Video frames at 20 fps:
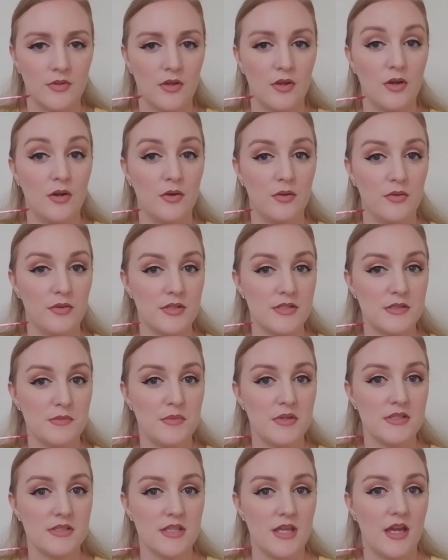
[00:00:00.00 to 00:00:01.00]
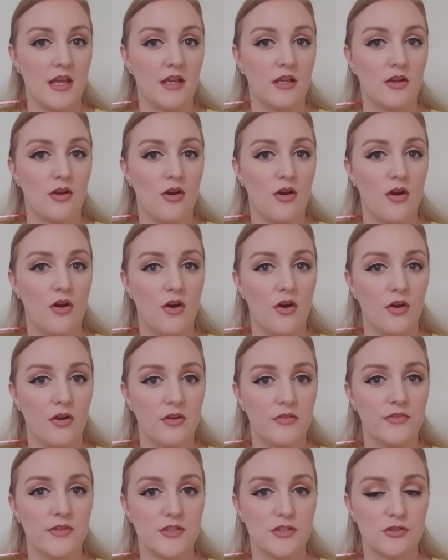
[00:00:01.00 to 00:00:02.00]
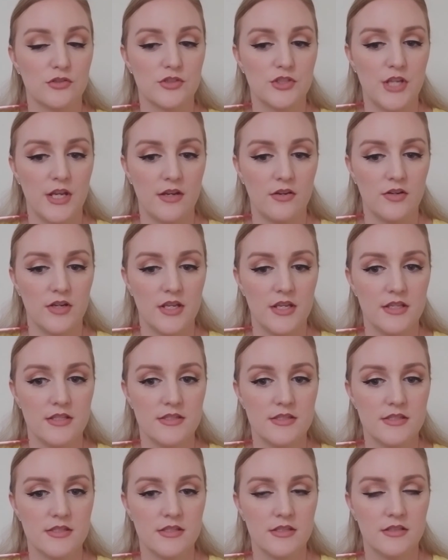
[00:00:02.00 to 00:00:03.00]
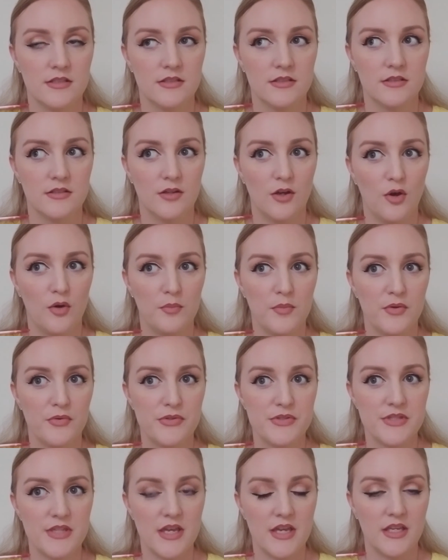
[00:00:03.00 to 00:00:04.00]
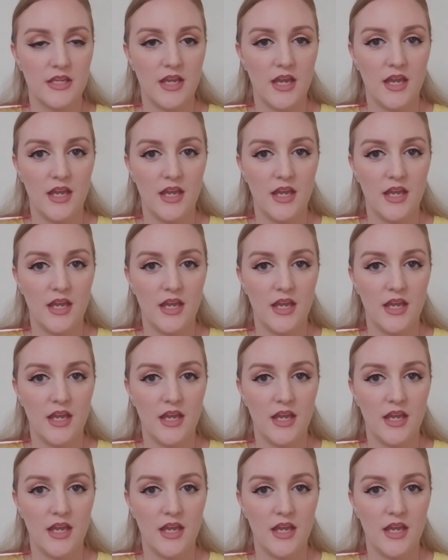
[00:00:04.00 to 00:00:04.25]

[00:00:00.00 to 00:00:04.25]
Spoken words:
Oh, this smells like artificial cherries. Almost like